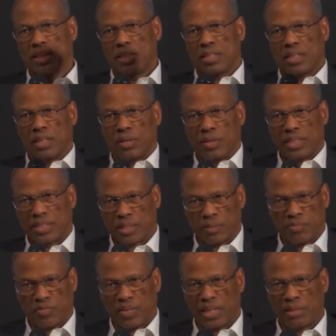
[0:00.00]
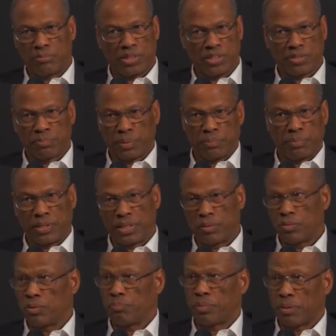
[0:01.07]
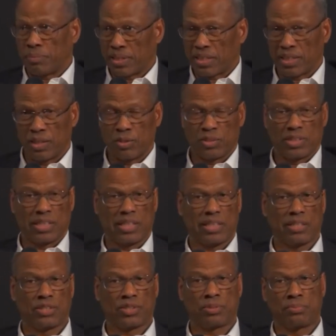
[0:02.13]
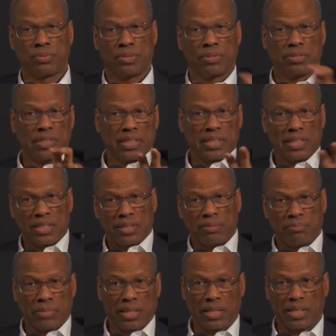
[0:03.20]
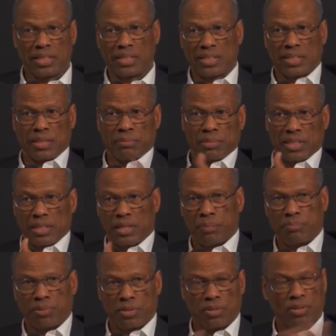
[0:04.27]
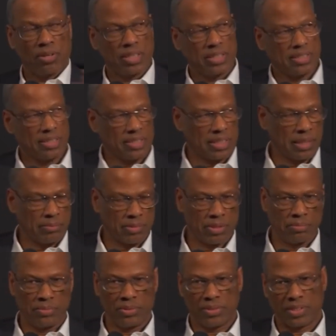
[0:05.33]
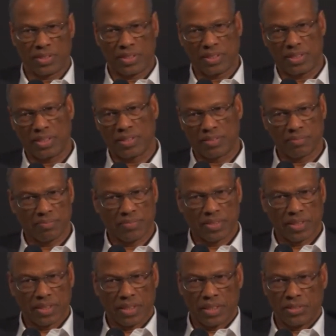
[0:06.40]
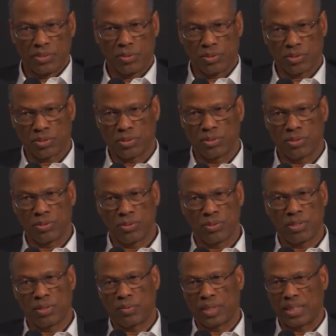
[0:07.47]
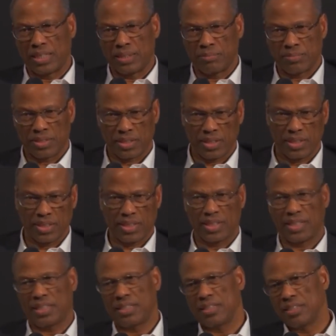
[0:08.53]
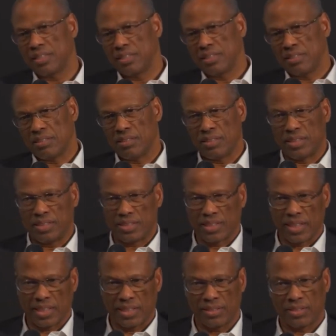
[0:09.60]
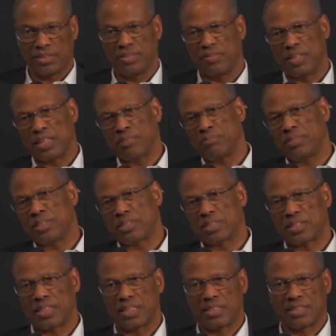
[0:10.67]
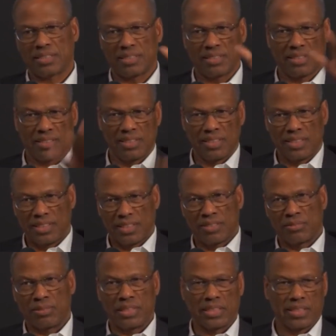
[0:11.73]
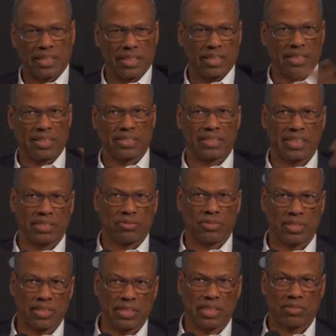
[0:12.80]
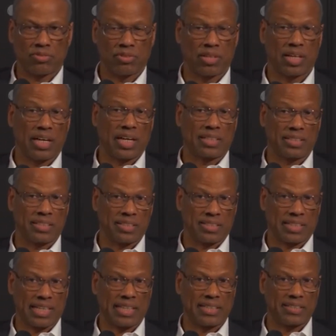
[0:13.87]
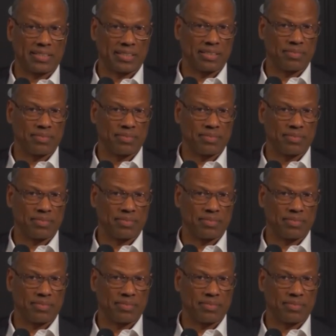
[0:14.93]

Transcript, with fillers: low-income families, people that were public housing eligible, middle income and upper, all in the same community. A new school, a Y M C A, early childhood development center, retail, et cetera, et cetera, on the site